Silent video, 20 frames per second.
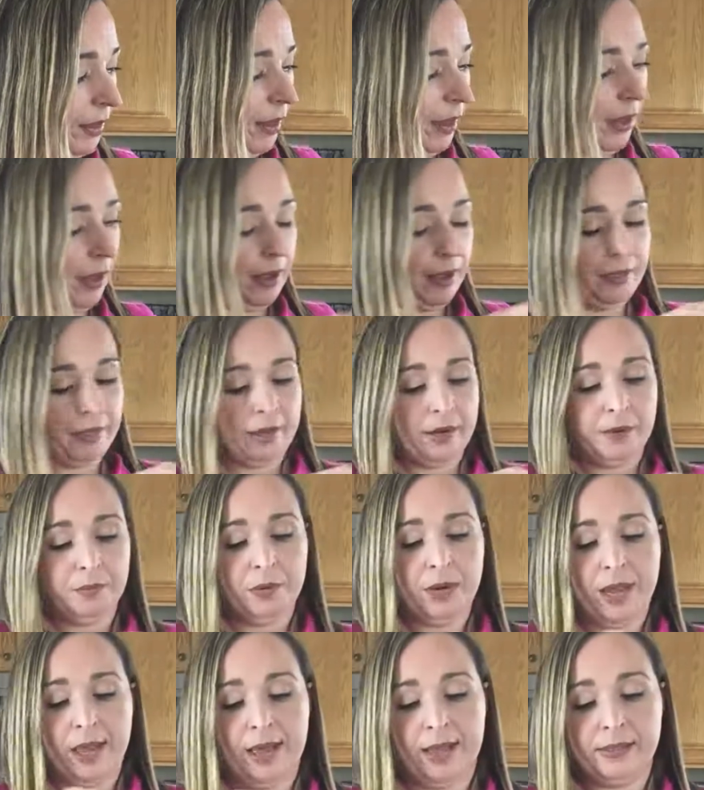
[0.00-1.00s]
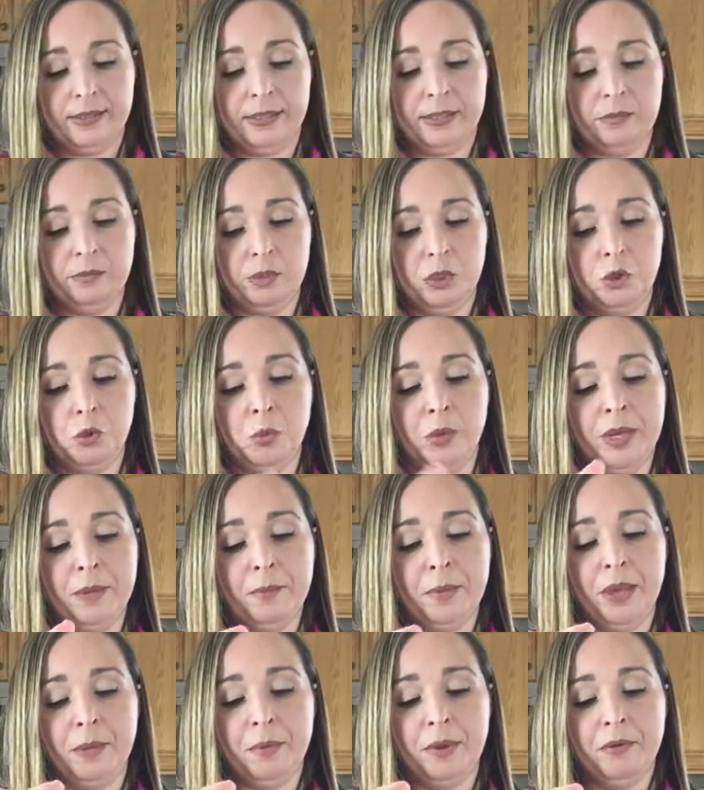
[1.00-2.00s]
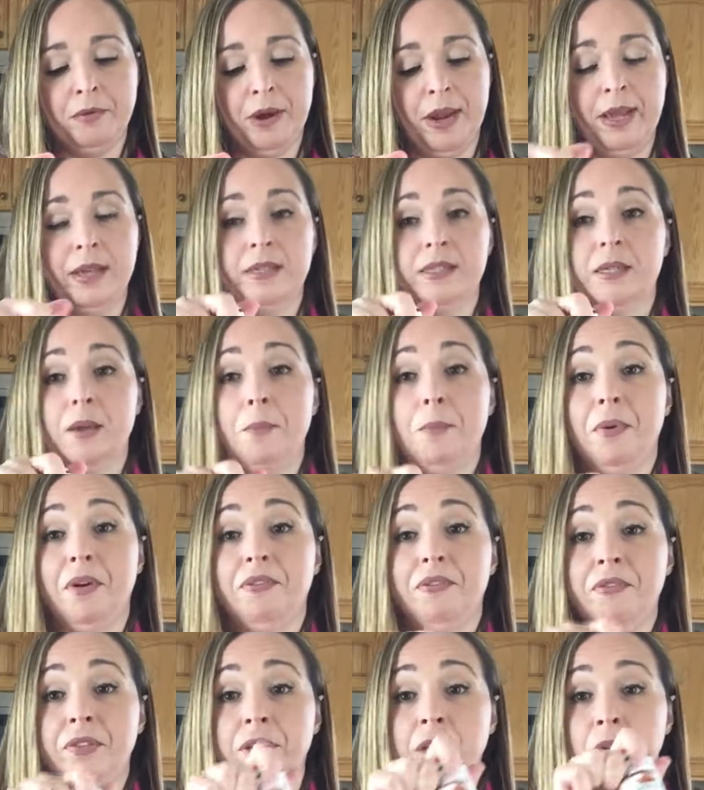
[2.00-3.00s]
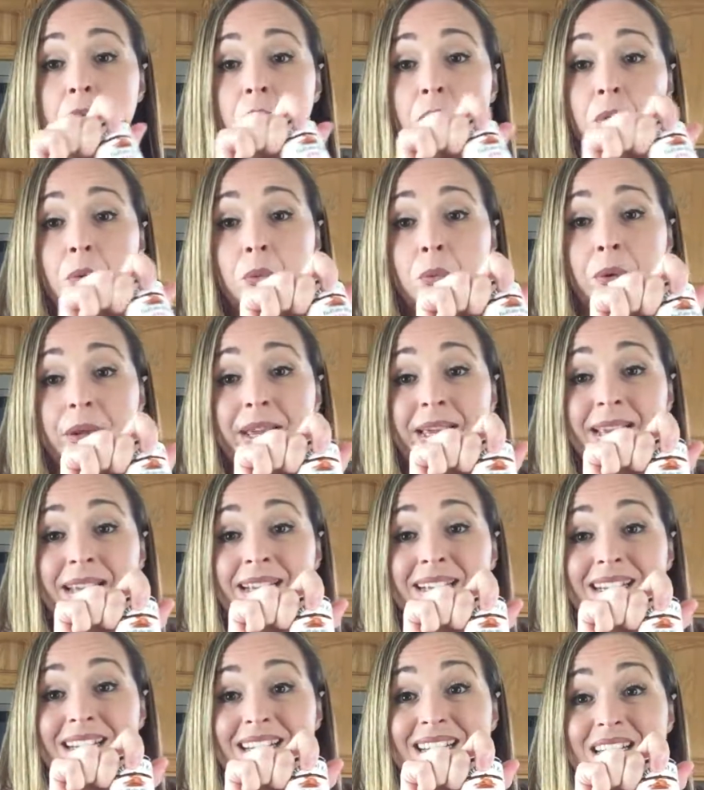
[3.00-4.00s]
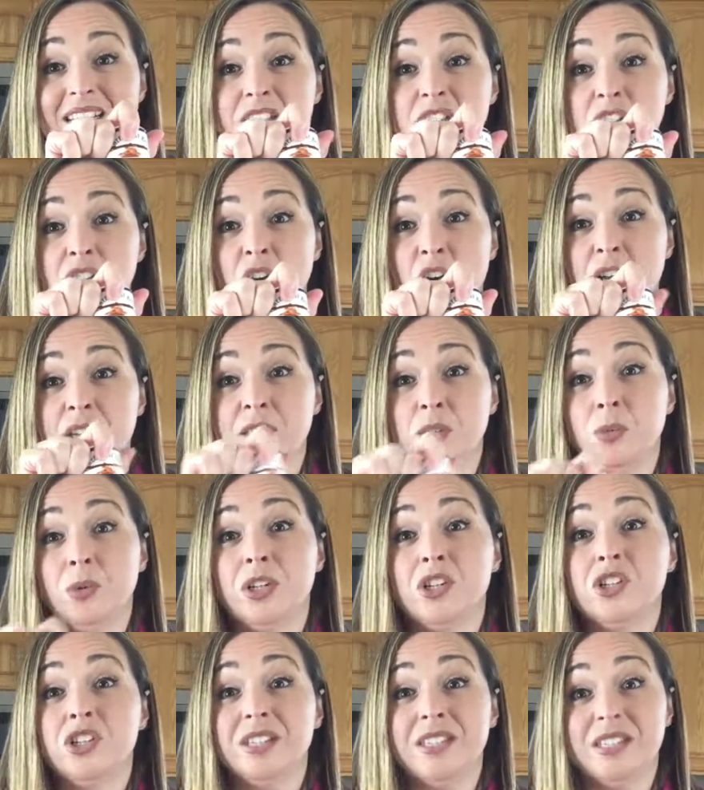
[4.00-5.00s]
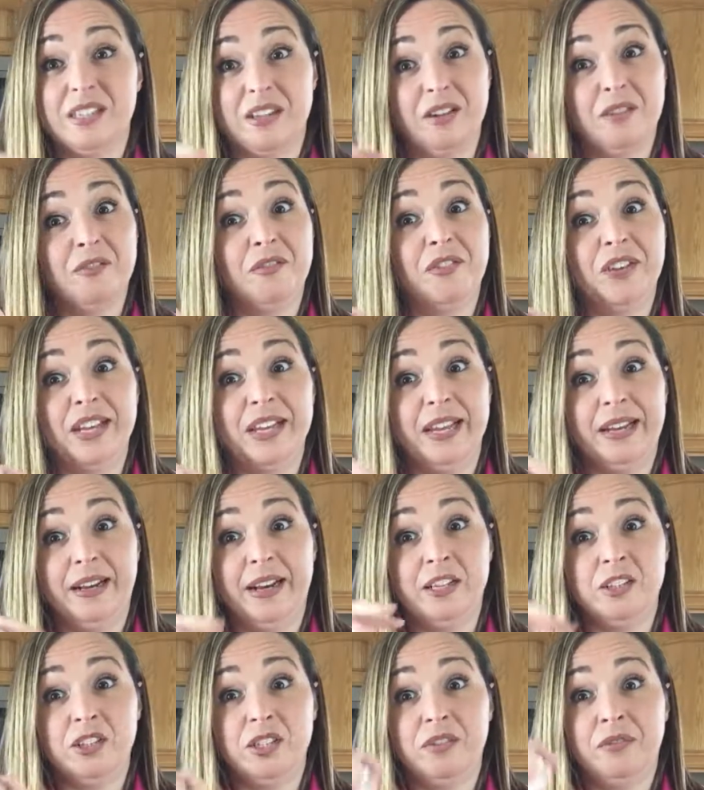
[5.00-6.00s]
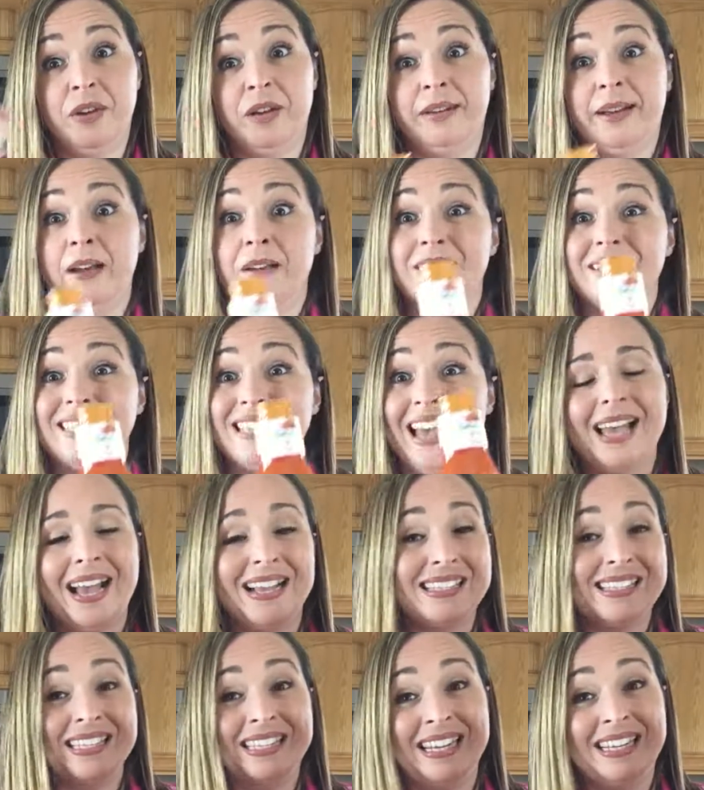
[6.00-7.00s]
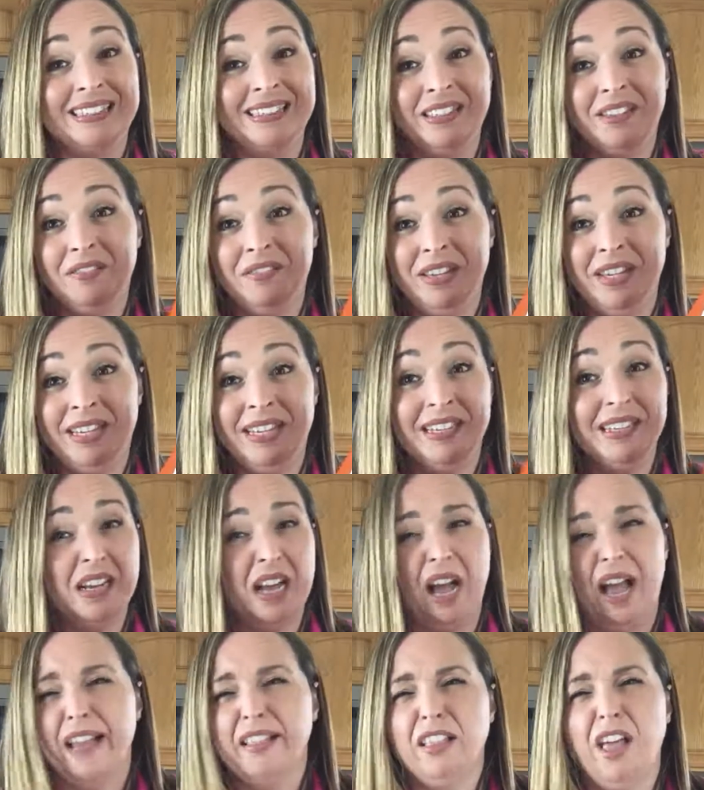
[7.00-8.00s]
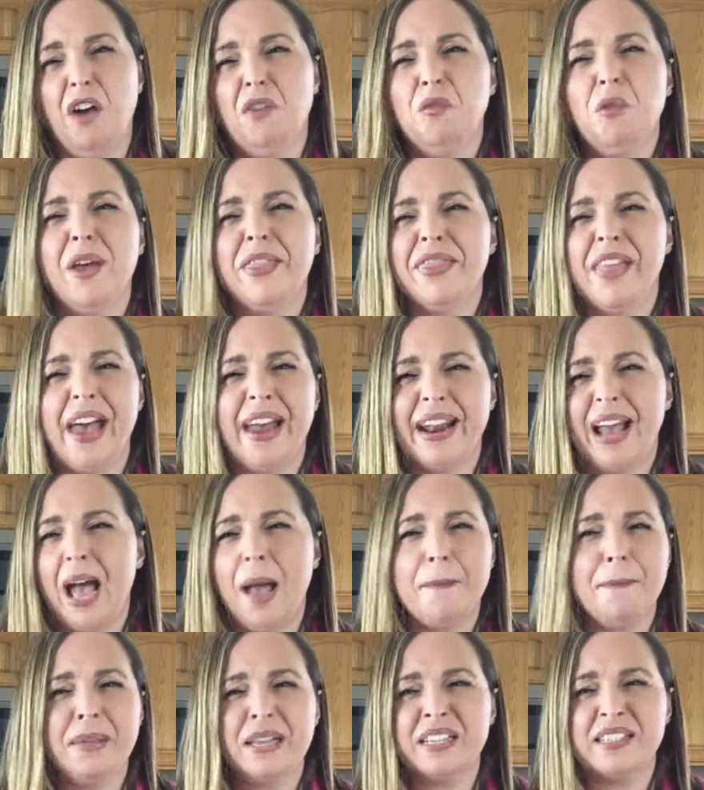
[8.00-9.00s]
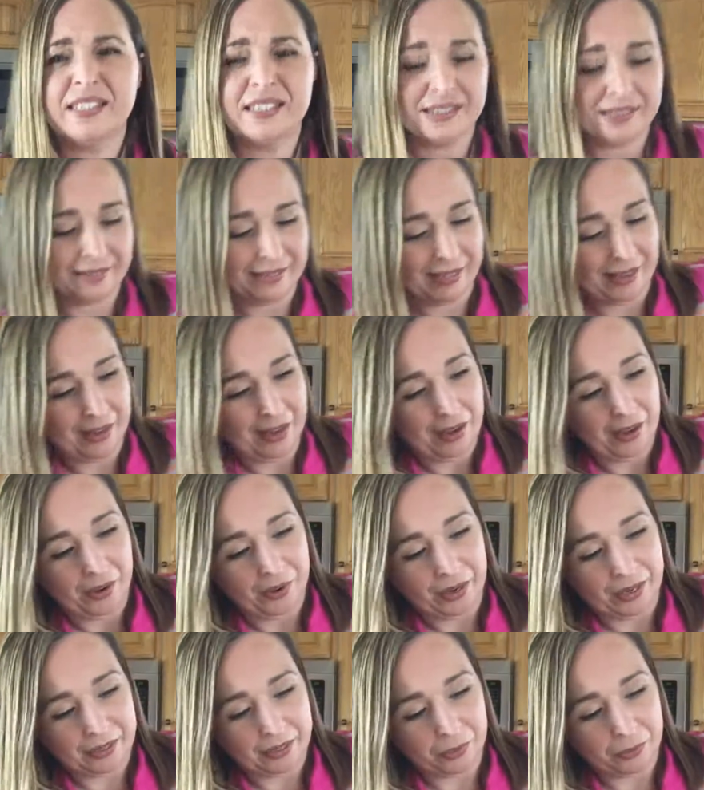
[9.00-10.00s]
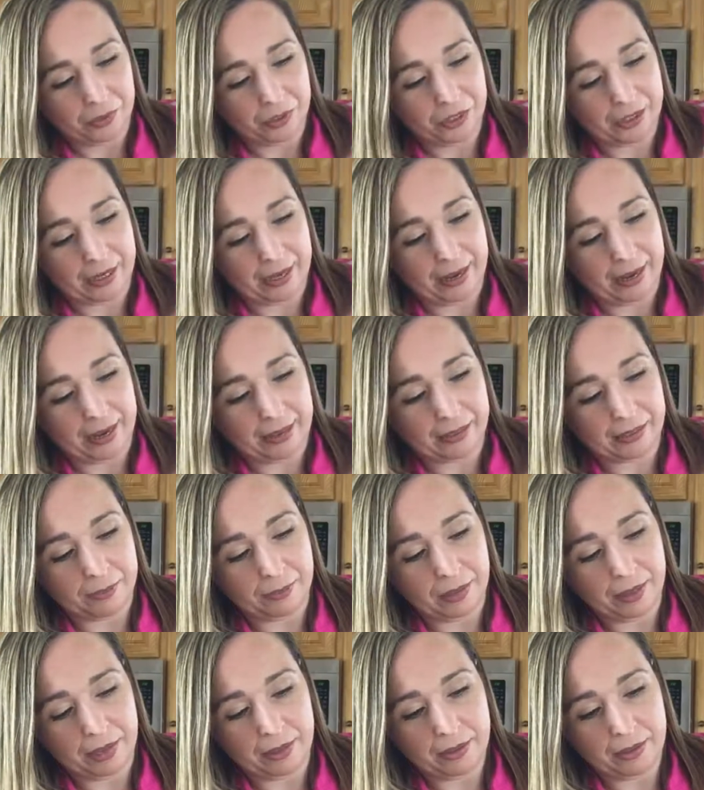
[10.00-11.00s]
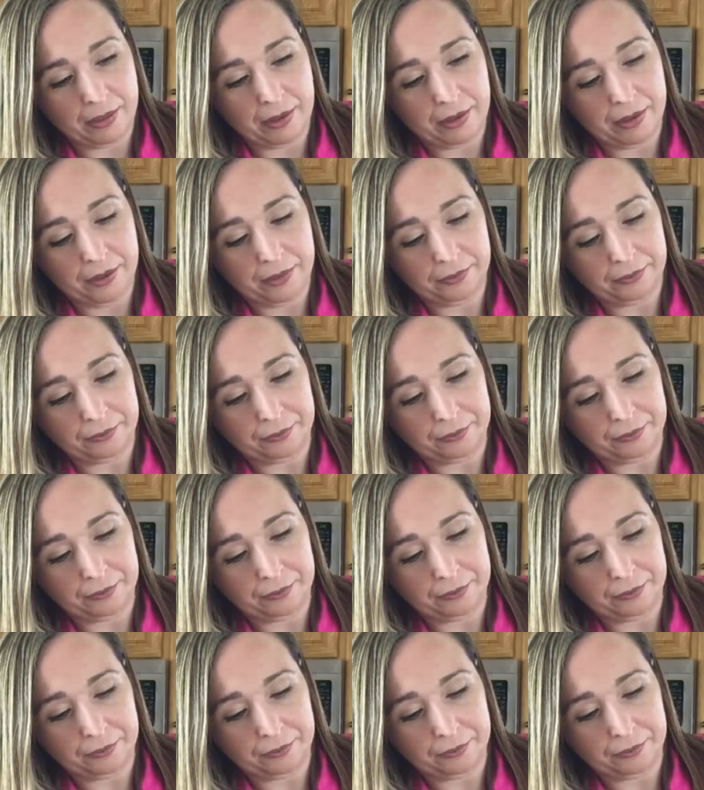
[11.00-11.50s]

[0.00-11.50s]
and then I'm gonna add some Sweet Baby Ray's buffalo wing sauce, which is vegan. I just found out it's accidentally vegan. I love when that happens. Okay, so we're just gonna add some of that in there.